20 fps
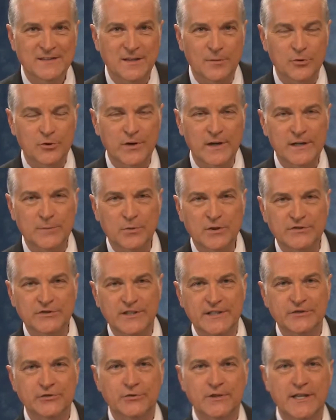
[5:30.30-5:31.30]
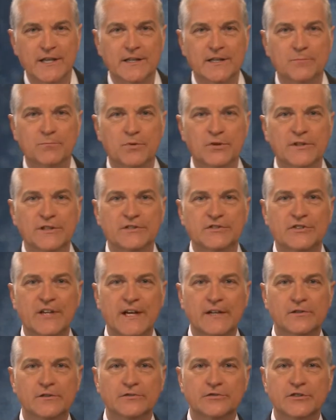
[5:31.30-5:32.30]
Democratic presidential candidate Bernie
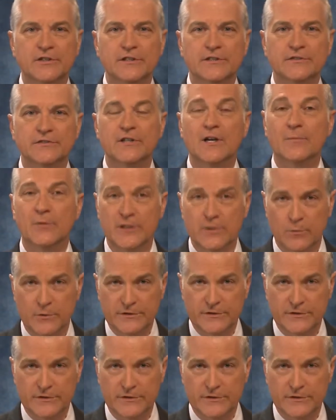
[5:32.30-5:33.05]
Sanders is coming to